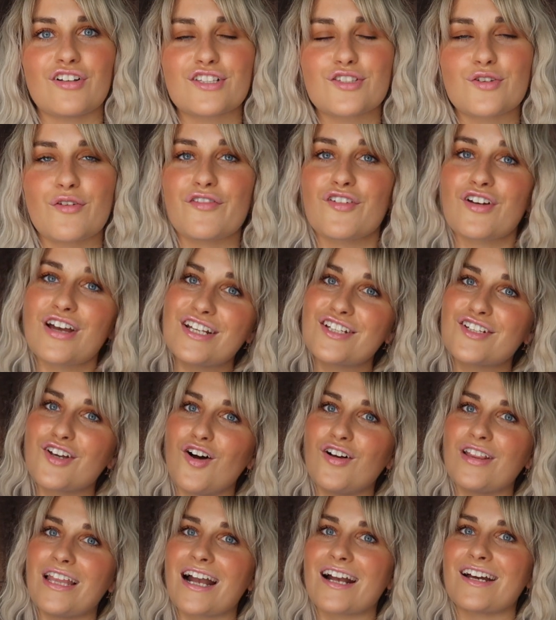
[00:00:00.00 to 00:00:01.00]
So if you're into
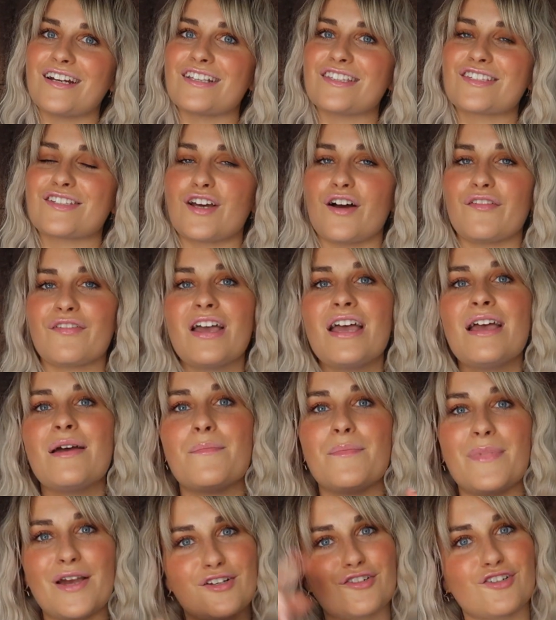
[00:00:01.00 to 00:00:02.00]
all that kind of
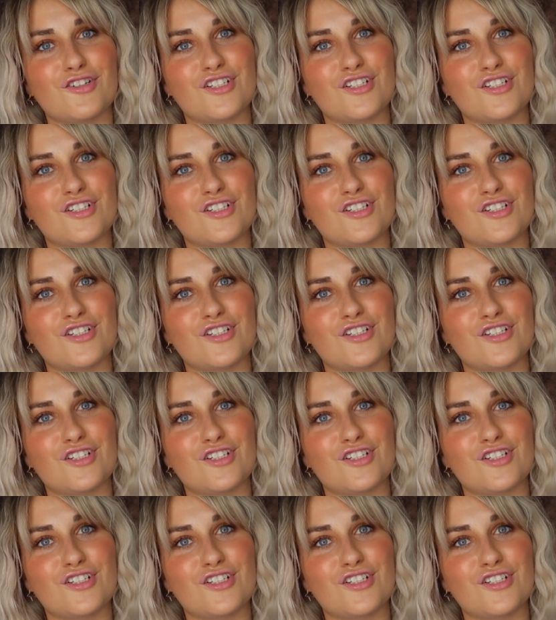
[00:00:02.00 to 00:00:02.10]
stuff, make sure